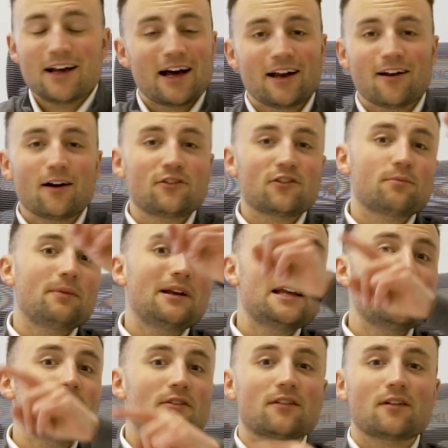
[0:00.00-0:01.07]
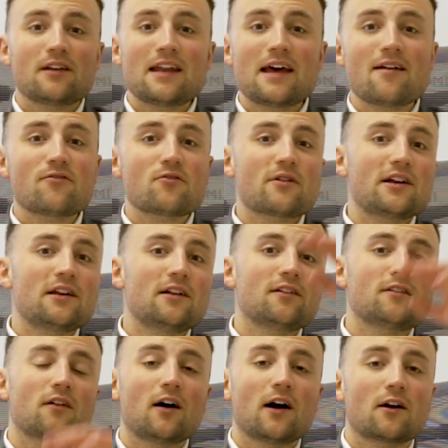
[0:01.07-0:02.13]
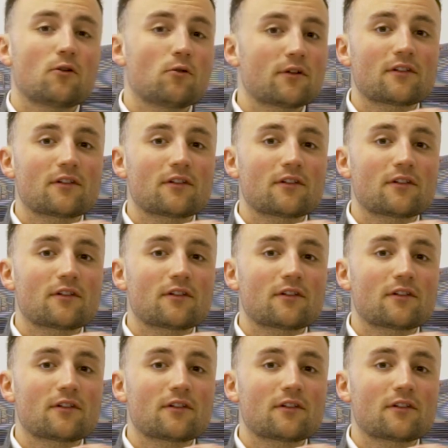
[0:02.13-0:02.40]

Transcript: And I just believe it's a never-ending cycle.